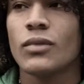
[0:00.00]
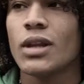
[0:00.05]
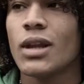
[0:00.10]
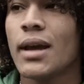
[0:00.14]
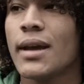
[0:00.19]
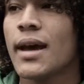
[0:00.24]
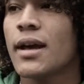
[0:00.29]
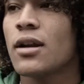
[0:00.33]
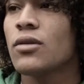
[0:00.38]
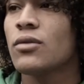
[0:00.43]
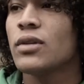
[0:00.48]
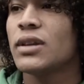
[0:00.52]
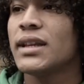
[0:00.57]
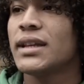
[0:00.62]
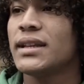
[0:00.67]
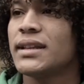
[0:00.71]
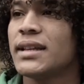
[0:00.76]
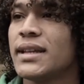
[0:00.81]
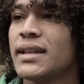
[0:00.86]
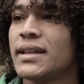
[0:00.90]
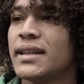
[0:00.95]
I don't really
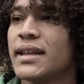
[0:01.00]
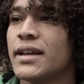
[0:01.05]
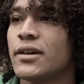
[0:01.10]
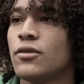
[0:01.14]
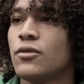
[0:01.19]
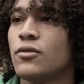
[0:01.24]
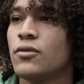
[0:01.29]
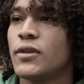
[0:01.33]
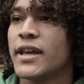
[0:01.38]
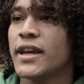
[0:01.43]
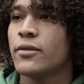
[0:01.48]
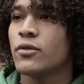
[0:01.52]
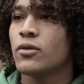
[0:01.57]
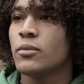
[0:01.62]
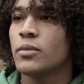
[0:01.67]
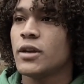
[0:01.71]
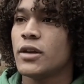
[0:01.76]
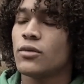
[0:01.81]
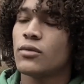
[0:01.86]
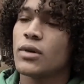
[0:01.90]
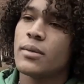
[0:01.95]
think that who they were
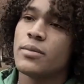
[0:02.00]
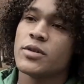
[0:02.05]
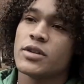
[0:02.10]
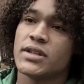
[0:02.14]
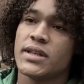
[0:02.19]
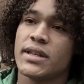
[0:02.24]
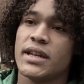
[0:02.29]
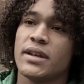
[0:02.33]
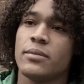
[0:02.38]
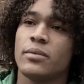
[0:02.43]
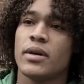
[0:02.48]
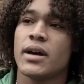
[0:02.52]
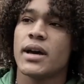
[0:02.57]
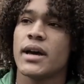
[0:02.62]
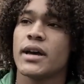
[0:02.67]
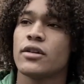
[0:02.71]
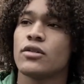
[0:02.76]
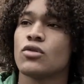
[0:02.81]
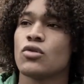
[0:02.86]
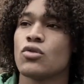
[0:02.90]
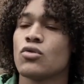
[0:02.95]
being represented
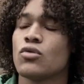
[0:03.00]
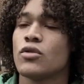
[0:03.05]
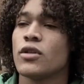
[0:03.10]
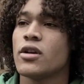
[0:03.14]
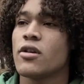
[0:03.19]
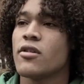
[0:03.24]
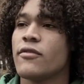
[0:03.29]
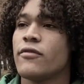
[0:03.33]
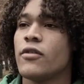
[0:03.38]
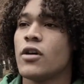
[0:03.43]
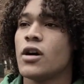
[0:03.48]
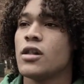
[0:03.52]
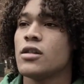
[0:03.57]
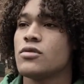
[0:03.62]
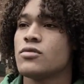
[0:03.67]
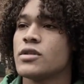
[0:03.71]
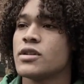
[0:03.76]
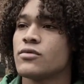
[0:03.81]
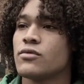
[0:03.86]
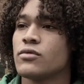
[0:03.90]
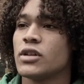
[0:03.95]
by, nor who they were
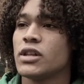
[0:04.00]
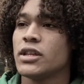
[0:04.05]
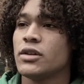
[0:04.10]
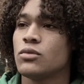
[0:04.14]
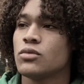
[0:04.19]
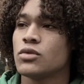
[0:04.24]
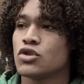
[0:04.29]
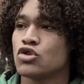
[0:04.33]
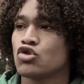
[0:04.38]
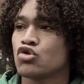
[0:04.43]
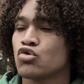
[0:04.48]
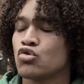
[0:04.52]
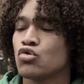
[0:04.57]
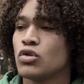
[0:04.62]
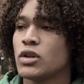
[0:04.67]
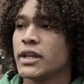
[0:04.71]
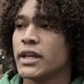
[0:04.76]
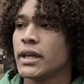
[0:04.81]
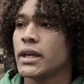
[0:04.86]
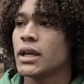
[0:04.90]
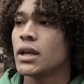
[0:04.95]
following, really was
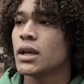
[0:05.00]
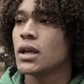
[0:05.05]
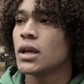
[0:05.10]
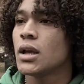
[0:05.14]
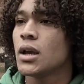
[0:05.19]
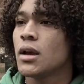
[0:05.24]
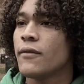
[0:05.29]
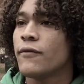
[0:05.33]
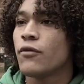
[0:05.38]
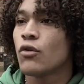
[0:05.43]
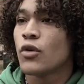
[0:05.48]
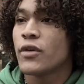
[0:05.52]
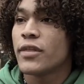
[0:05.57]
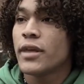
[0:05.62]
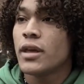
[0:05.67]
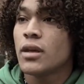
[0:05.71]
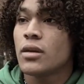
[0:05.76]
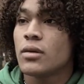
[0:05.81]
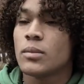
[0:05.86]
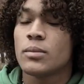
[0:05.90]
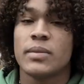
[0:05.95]
truly for
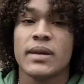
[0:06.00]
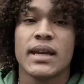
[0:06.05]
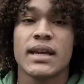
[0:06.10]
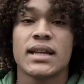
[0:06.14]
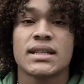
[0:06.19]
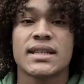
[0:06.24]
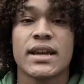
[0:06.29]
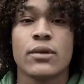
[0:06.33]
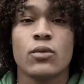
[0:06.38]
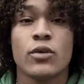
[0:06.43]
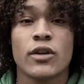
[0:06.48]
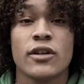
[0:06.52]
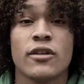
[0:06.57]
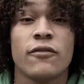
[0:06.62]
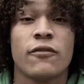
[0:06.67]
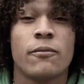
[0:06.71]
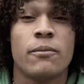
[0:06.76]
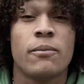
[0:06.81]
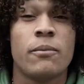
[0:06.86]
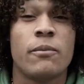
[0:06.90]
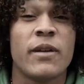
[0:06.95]
them, because they wouldn't
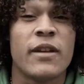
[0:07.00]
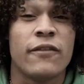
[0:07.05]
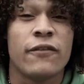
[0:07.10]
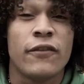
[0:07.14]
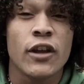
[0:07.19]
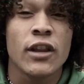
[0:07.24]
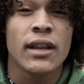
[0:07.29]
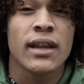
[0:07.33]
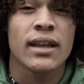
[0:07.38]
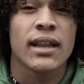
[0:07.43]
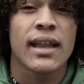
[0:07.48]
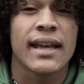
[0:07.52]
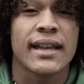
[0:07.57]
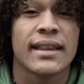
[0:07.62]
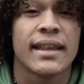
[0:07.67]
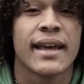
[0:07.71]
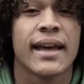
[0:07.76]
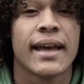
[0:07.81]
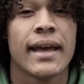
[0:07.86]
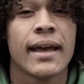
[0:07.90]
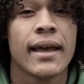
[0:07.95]
have been feeling like
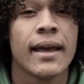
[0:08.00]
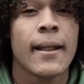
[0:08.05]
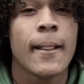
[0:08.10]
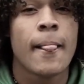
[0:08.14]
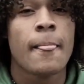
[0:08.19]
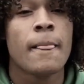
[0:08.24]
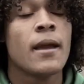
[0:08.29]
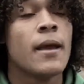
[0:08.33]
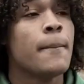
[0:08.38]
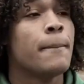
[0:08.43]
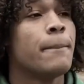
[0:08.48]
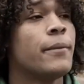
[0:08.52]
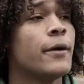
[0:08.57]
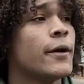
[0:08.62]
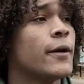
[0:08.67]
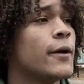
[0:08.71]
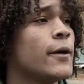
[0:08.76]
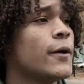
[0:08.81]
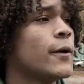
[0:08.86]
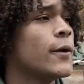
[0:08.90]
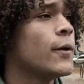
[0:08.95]
that. But
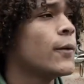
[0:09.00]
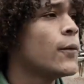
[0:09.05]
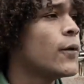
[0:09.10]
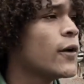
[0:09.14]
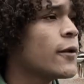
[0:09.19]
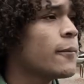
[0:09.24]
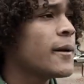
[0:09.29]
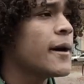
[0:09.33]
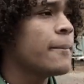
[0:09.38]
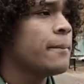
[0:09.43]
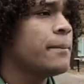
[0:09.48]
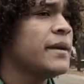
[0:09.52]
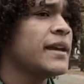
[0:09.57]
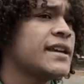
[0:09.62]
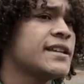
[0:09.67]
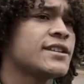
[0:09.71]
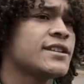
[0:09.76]
one of my biggest